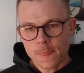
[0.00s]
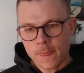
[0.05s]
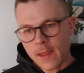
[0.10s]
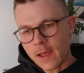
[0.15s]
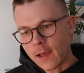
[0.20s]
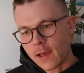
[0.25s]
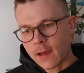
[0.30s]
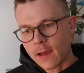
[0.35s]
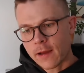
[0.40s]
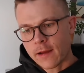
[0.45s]

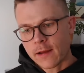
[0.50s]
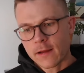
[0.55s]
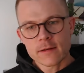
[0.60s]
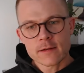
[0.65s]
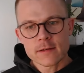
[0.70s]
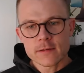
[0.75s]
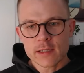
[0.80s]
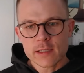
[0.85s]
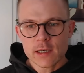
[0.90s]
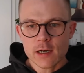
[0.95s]

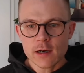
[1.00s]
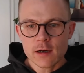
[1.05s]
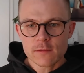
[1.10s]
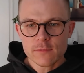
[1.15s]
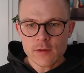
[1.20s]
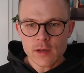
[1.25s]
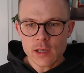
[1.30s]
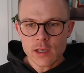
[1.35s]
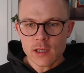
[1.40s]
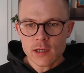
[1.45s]
And
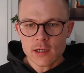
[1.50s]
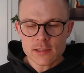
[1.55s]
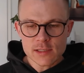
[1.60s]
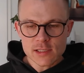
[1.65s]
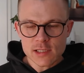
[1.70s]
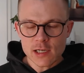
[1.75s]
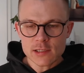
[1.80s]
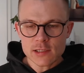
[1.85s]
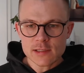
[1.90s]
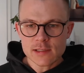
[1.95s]
we
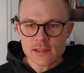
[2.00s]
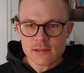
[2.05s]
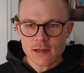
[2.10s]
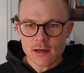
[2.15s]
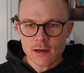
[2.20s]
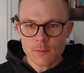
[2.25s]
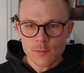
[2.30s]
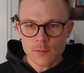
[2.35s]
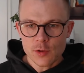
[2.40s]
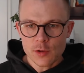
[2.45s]
consulted
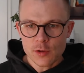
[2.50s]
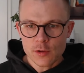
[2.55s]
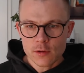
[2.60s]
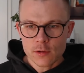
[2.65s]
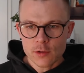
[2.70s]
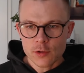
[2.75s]
some